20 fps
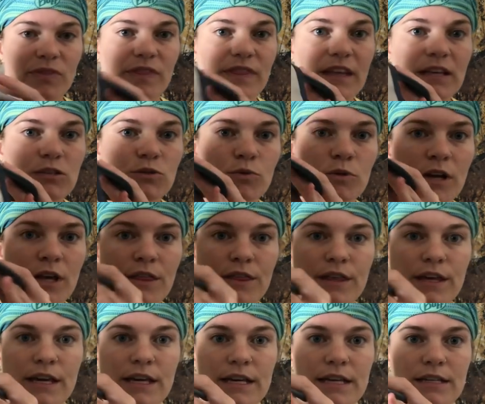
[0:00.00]
This one, I
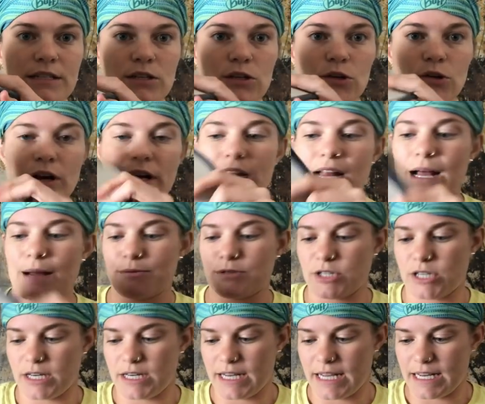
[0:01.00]
think, is a great option.